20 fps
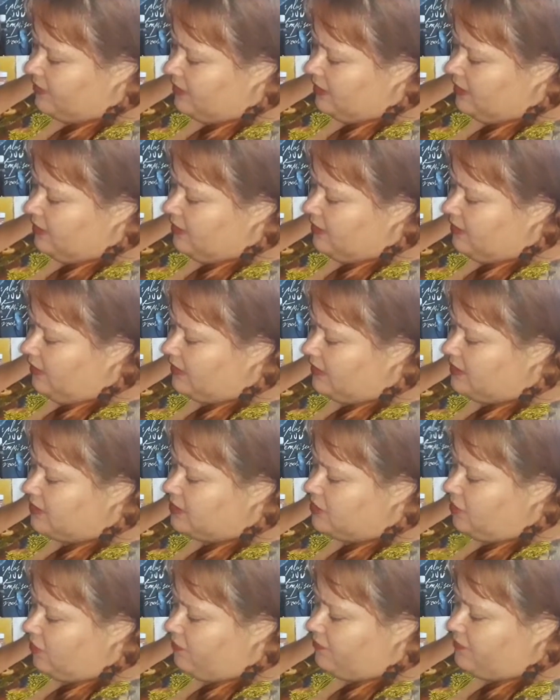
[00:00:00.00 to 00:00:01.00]
nice
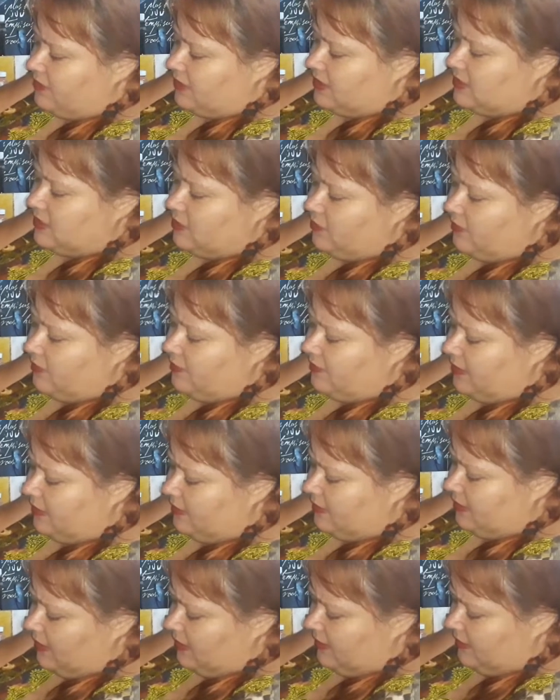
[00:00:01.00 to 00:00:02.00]
softness. Look at that
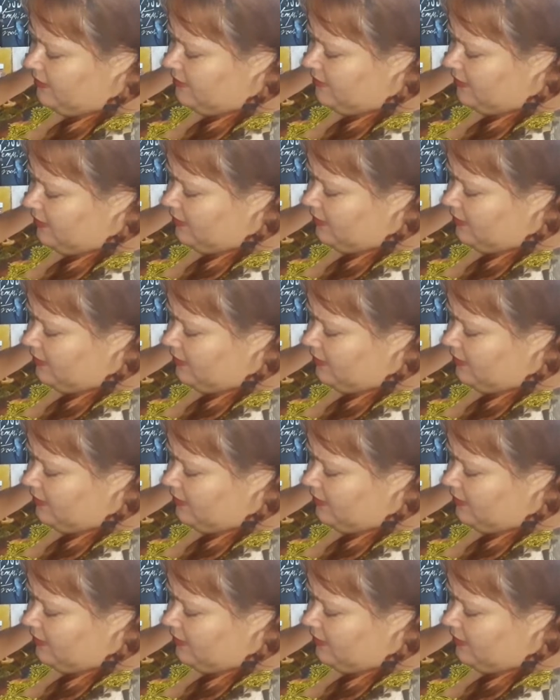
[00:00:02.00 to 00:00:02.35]
color there.